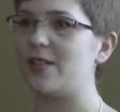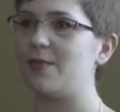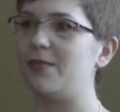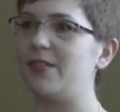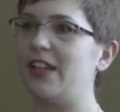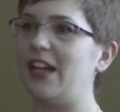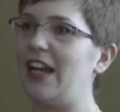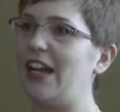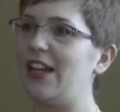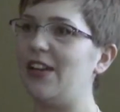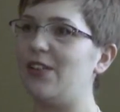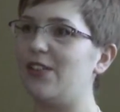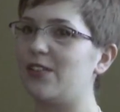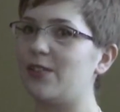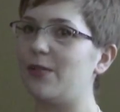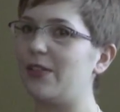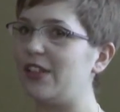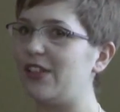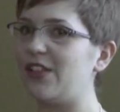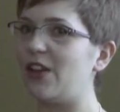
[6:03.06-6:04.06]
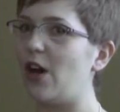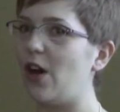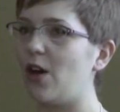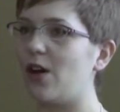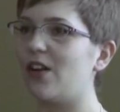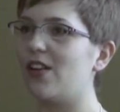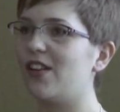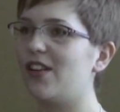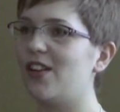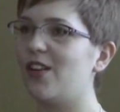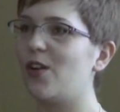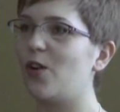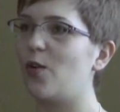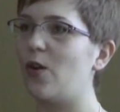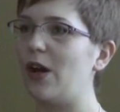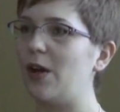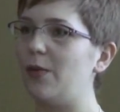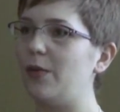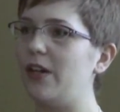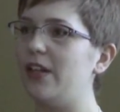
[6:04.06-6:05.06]
something, you know, something's not
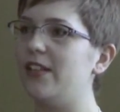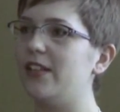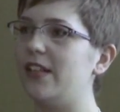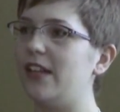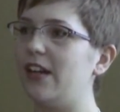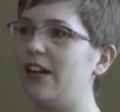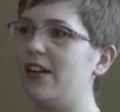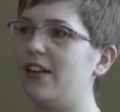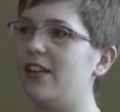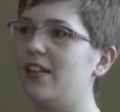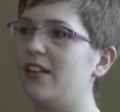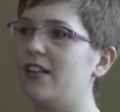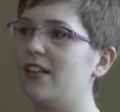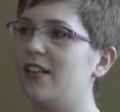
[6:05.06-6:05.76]
quite right there.